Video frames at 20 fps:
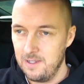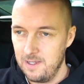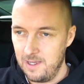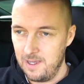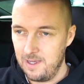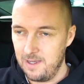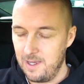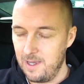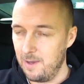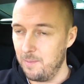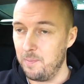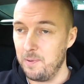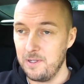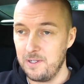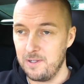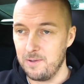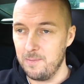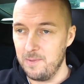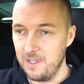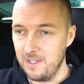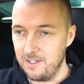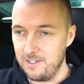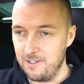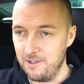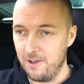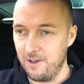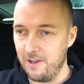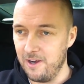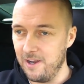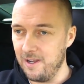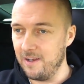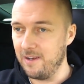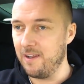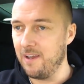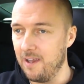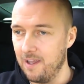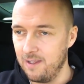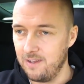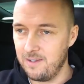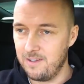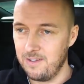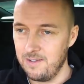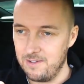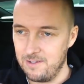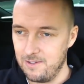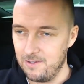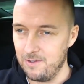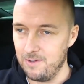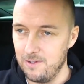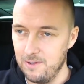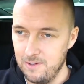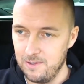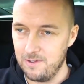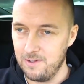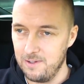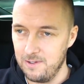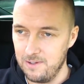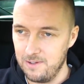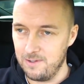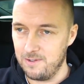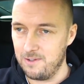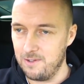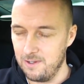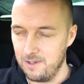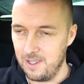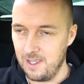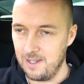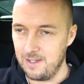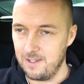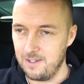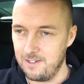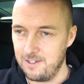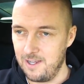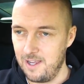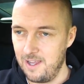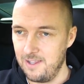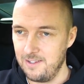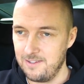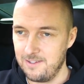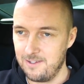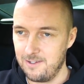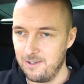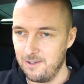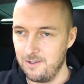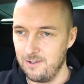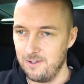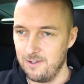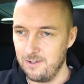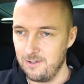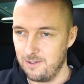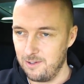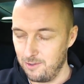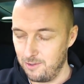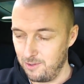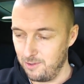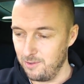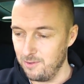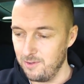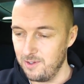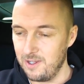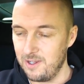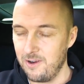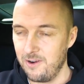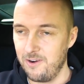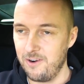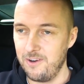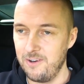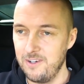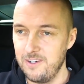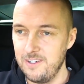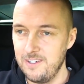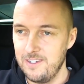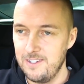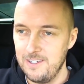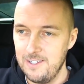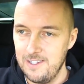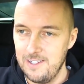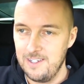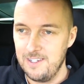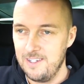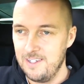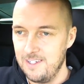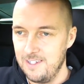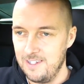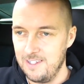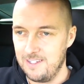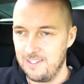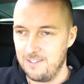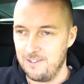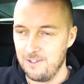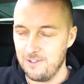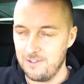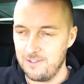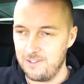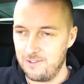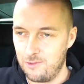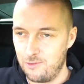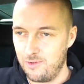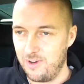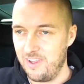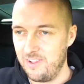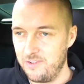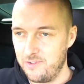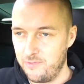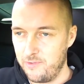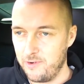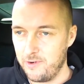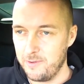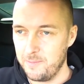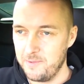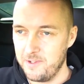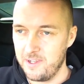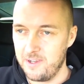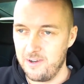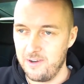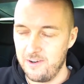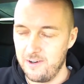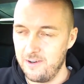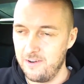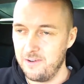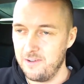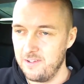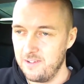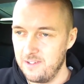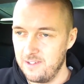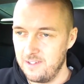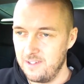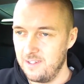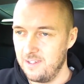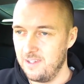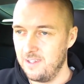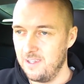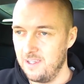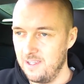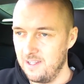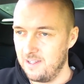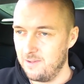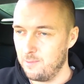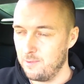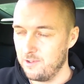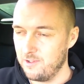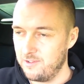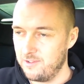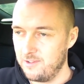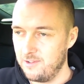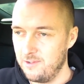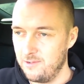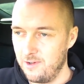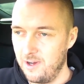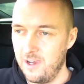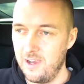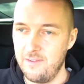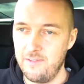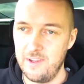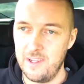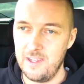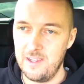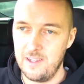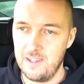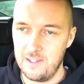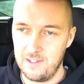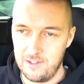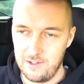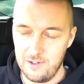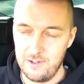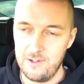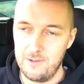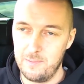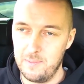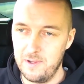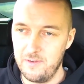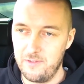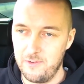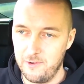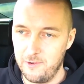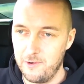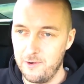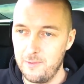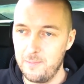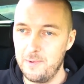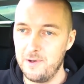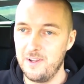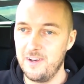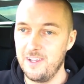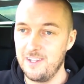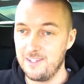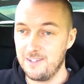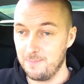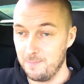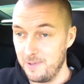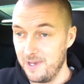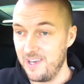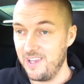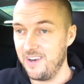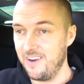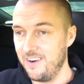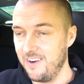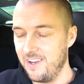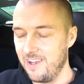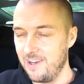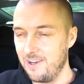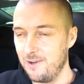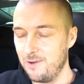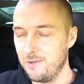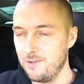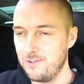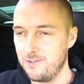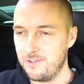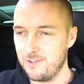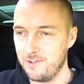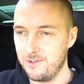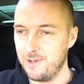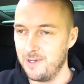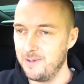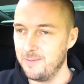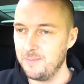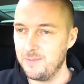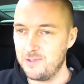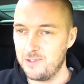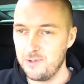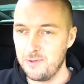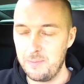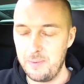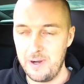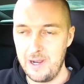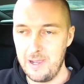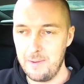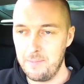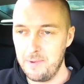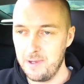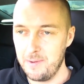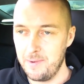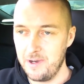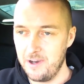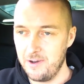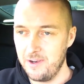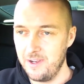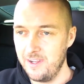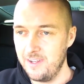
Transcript: happy to meet Göran and to get the chance to tune the car. It just transformed the car. It was driving good before, but it's better now, so I'm super happy about it.